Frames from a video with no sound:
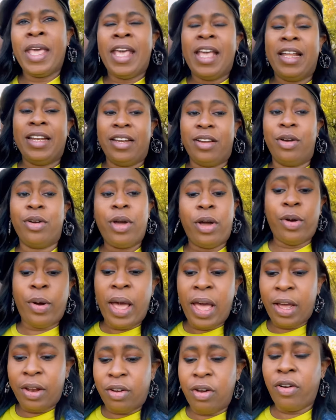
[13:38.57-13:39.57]
and i'll go
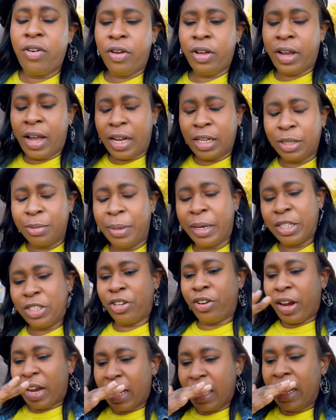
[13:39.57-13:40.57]
ahead or catch my
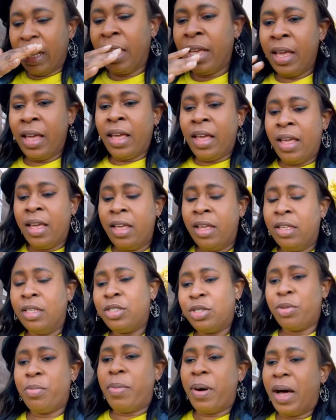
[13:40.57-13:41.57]
train
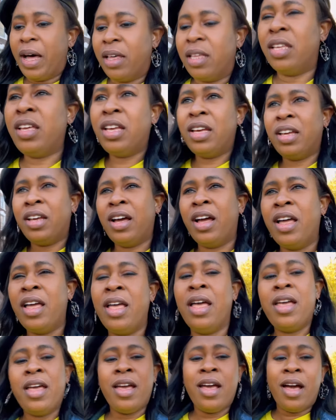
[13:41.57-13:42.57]
to bath
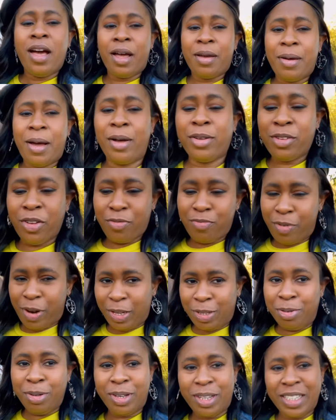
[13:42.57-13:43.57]
i'm out of
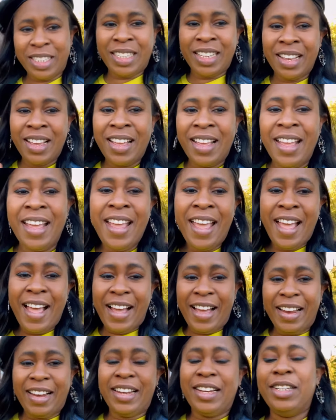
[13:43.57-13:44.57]
breath because
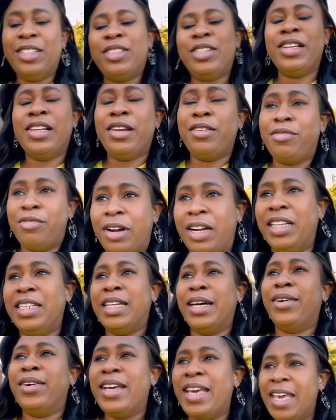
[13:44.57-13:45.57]
i literally ran
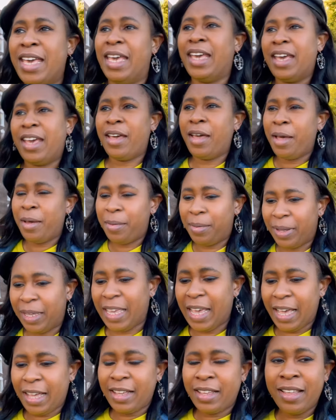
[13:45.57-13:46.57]
down here but
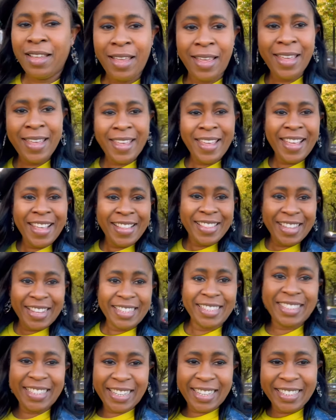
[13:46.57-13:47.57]
yeah
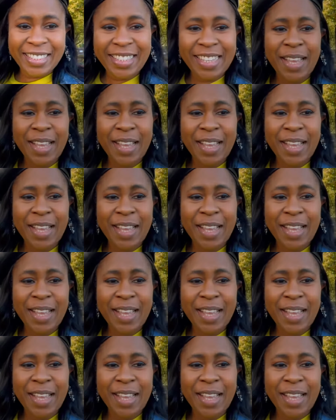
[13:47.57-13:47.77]
that's it